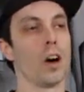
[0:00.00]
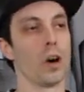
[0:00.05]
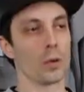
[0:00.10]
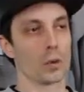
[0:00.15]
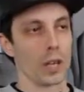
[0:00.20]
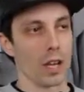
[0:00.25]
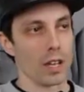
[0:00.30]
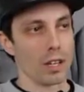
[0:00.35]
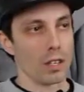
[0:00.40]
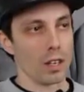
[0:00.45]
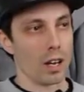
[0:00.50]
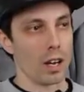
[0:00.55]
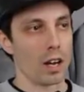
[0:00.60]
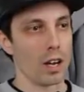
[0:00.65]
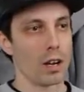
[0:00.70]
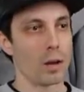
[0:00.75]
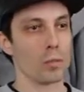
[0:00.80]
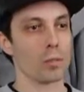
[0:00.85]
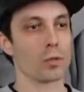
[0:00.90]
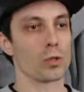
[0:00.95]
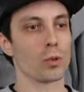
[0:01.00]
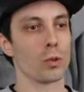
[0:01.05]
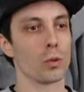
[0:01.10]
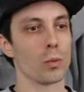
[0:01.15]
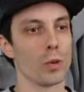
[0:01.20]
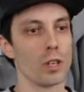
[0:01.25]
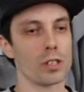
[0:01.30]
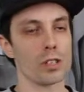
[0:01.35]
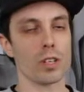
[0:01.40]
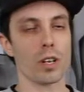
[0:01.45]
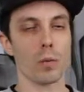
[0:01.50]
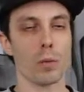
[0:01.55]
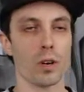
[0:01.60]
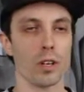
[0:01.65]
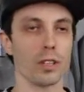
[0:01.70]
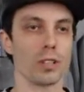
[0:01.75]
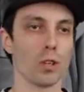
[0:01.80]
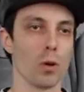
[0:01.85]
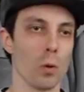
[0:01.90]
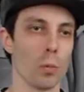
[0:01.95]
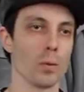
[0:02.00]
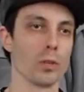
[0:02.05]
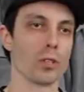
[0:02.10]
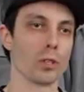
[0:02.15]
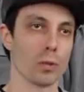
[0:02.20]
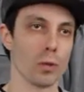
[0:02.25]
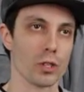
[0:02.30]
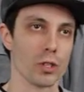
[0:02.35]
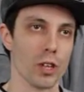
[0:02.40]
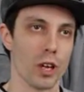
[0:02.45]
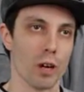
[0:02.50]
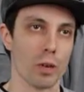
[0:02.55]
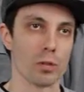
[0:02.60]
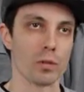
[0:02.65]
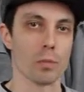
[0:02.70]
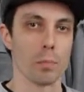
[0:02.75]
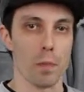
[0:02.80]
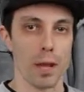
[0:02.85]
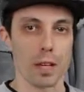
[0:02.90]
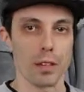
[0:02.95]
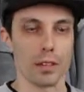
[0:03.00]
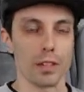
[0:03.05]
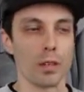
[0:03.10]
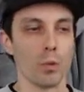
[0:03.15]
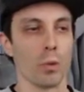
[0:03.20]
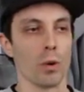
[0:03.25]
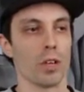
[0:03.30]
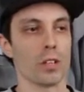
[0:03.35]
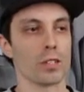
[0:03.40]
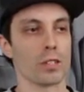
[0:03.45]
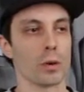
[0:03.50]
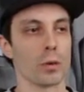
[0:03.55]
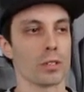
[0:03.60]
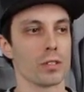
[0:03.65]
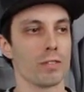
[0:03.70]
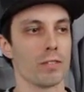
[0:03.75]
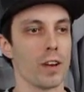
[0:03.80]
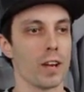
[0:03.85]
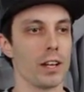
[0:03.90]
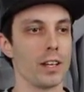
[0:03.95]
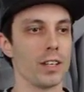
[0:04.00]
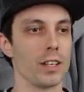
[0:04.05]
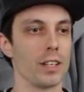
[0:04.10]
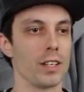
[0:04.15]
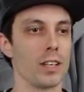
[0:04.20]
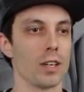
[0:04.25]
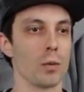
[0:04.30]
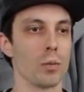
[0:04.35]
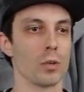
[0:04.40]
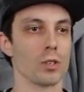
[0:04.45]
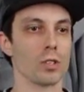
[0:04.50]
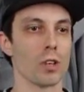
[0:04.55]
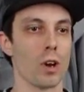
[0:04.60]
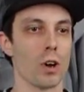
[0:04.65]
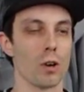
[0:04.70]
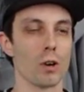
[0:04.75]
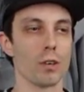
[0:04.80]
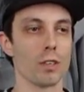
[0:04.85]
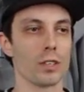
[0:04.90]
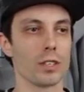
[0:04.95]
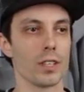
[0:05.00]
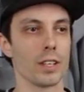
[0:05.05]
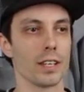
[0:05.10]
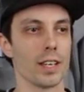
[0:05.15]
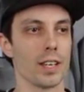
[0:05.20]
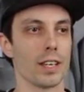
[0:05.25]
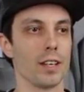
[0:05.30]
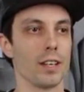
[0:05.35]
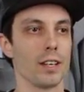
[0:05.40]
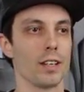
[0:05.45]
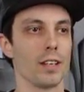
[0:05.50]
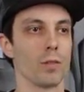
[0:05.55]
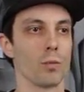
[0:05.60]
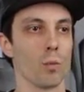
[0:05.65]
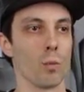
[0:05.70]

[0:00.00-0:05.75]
Okay, um, so the reason I wanted to open Swisha House mainly was I was finding it was hard to get